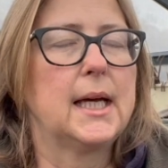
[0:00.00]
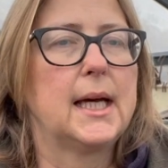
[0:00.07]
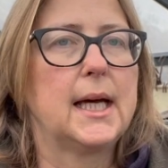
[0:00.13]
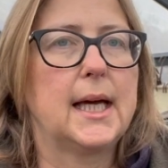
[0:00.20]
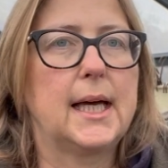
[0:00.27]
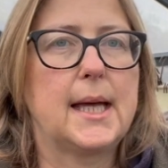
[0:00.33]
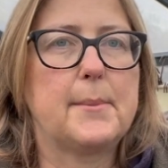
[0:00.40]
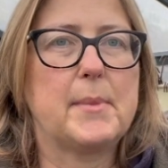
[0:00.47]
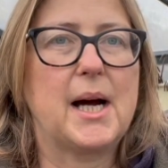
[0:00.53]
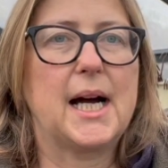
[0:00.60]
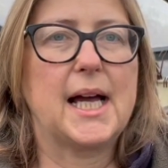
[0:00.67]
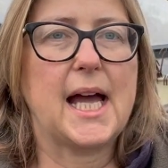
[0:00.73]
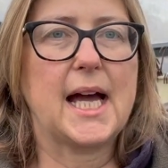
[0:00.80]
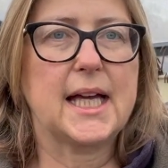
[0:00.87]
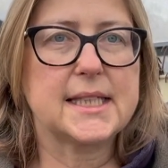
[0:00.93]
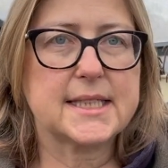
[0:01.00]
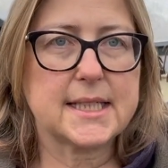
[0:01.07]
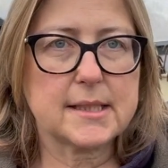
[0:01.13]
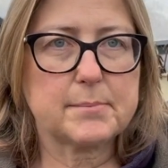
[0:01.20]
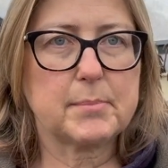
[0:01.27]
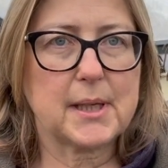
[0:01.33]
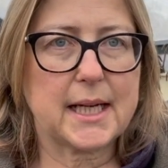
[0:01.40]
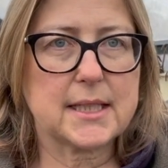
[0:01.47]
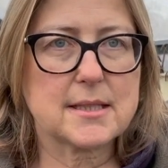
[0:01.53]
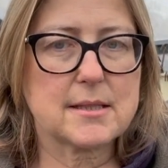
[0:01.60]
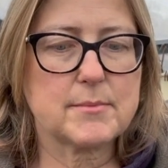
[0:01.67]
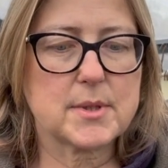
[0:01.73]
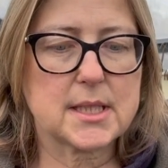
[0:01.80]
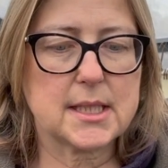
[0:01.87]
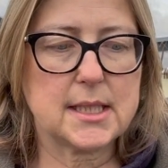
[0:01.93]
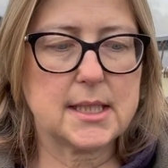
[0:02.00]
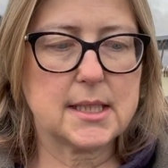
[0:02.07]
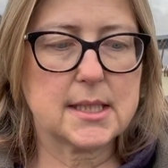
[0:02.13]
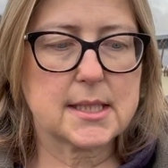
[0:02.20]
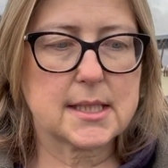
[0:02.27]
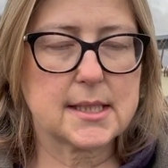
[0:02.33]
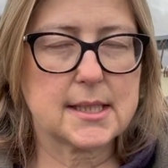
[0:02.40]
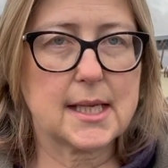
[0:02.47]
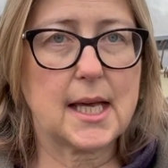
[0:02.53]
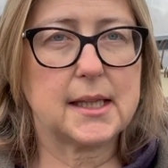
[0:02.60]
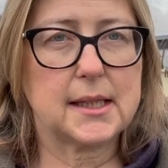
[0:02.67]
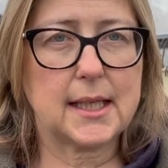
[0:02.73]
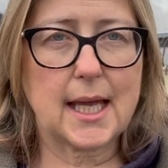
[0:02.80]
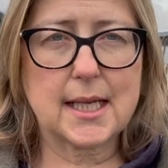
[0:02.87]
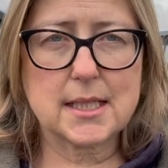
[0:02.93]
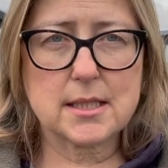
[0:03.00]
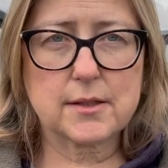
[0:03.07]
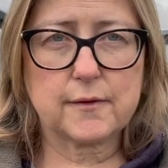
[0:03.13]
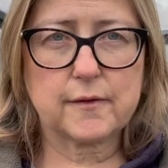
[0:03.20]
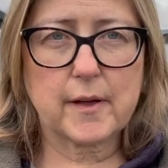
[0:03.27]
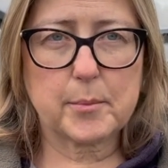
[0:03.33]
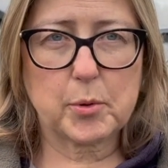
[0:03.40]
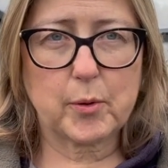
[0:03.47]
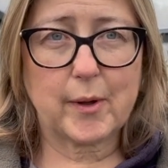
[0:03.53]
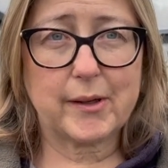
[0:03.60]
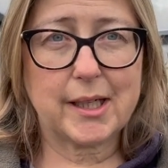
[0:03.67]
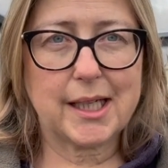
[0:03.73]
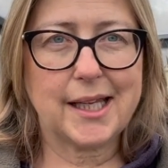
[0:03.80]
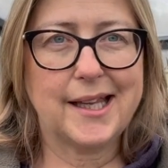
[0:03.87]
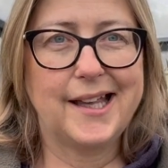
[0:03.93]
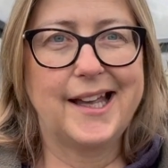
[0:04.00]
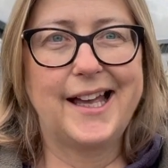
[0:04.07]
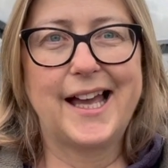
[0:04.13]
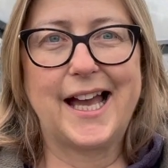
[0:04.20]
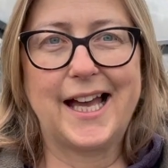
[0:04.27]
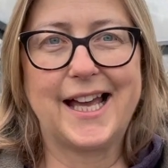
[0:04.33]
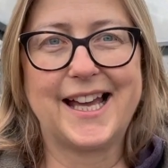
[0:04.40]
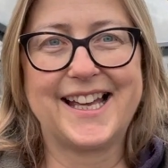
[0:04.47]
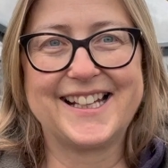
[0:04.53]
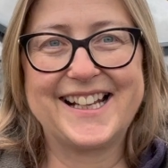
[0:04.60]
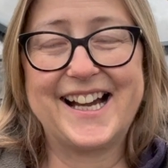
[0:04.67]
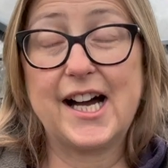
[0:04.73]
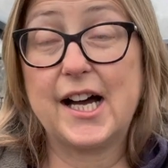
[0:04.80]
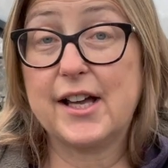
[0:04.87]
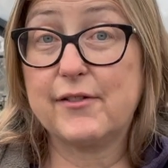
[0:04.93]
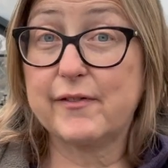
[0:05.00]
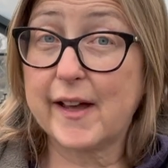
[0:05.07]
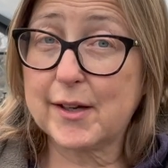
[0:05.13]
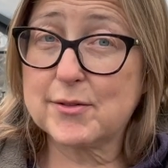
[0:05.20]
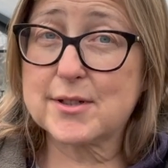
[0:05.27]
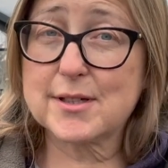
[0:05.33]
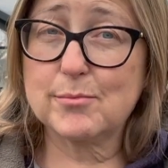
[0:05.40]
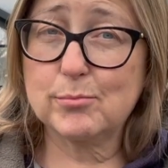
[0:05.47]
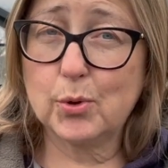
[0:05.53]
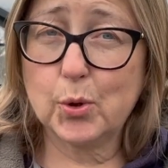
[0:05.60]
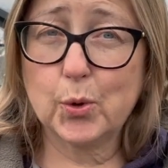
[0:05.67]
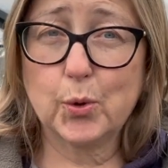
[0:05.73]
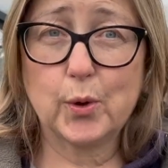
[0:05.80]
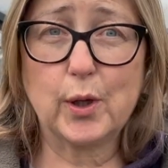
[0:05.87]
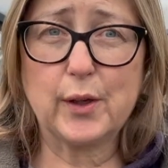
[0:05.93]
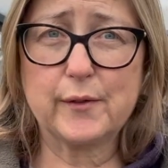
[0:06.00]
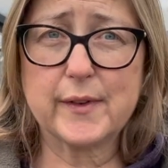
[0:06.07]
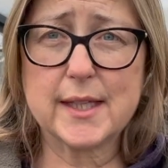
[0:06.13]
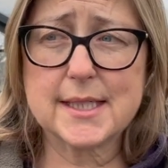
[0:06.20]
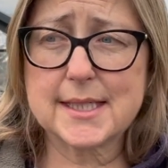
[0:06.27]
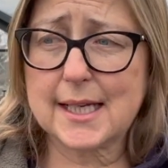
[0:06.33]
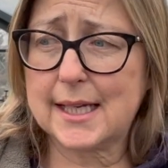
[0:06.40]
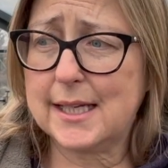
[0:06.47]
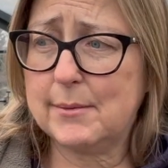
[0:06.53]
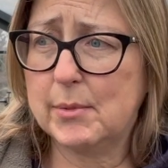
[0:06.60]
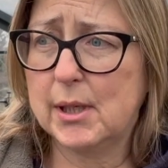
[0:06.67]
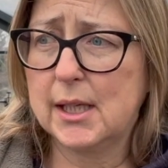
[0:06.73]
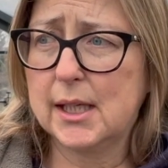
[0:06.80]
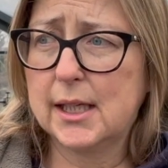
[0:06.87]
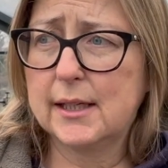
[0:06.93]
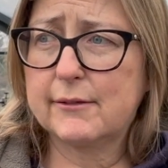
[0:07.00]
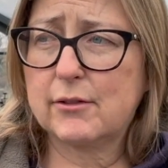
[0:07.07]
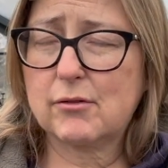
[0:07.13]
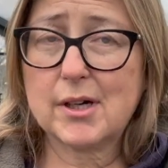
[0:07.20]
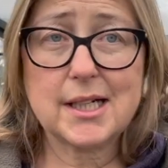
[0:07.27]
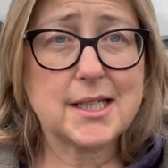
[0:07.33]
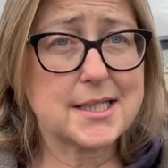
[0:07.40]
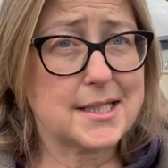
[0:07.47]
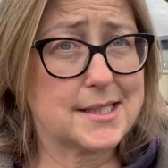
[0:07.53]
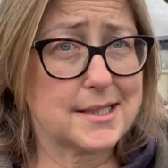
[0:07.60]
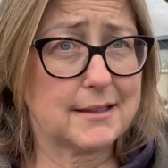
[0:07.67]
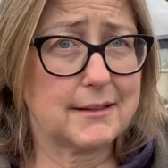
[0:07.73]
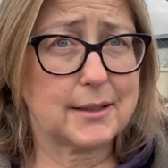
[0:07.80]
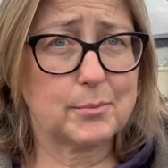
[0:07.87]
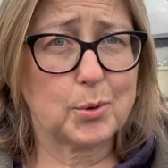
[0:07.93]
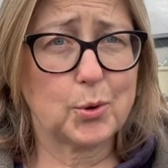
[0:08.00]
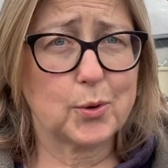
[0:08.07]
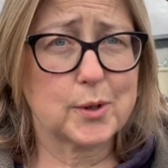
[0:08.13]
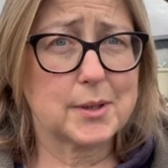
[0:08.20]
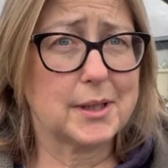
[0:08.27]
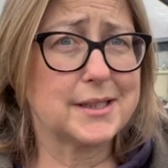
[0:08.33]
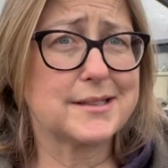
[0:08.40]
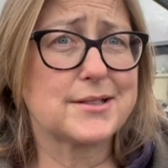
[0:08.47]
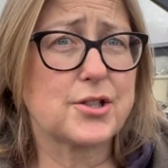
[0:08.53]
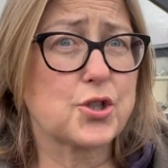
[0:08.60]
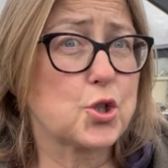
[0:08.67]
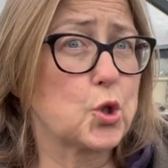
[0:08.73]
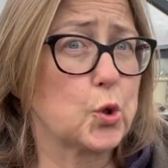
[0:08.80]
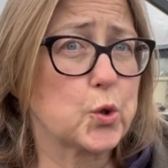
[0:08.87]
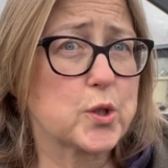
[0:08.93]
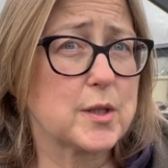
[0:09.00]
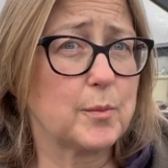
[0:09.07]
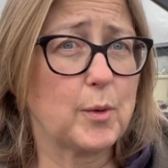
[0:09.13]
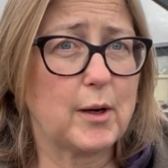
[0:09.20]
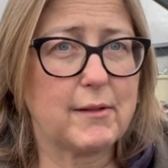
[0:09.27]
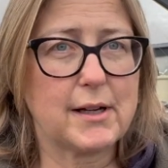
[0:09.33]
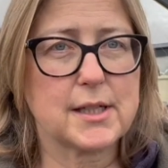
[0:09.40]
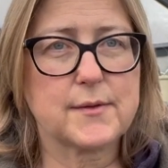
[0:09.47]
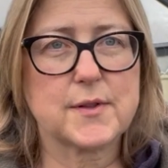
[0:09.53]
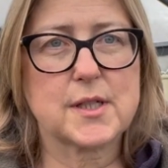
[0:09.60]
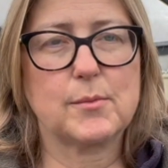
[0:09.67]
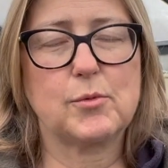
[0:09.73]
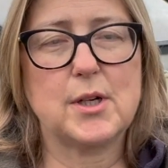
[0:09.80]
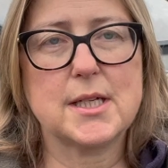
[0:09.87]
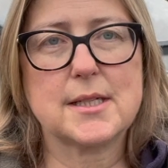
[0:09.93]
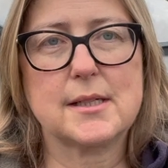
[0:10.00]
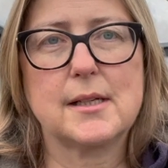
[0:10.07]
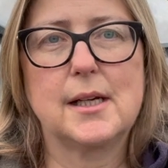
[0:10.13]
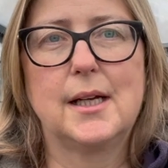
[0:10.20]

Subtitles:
I did plant some seeds at the end of February, and I found some more of the same varieties that I'd bought and stored somewhere else for some reason.